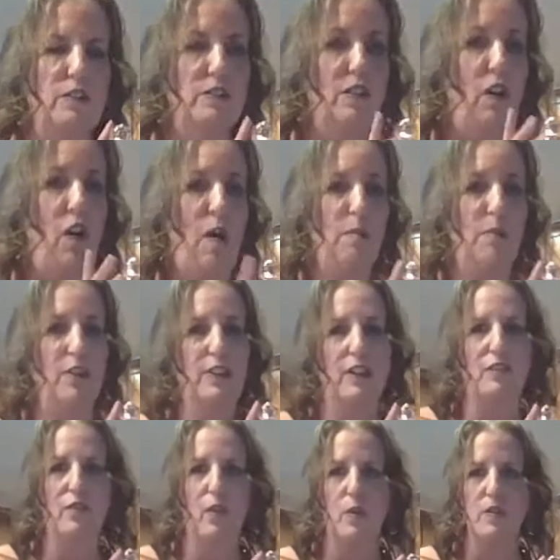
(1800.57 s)
So I'm looking
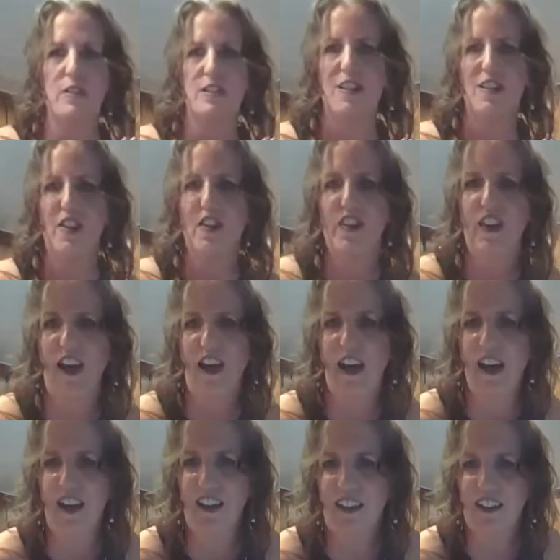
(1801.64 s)
forward to
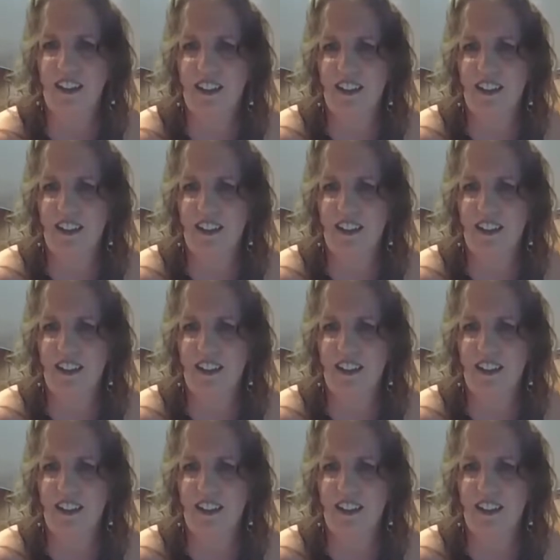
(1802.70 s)
that.